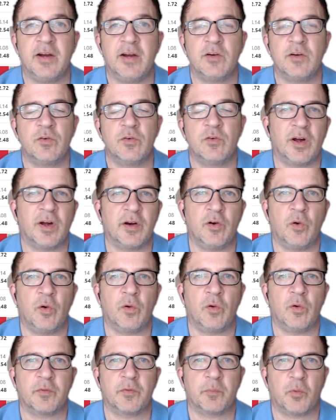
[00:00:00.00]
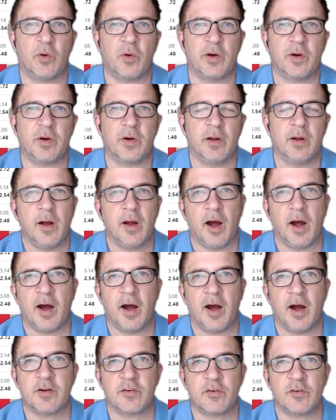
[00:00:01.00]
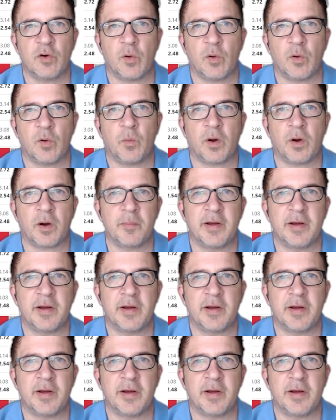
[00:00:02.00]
I do not know at this point. I just know I want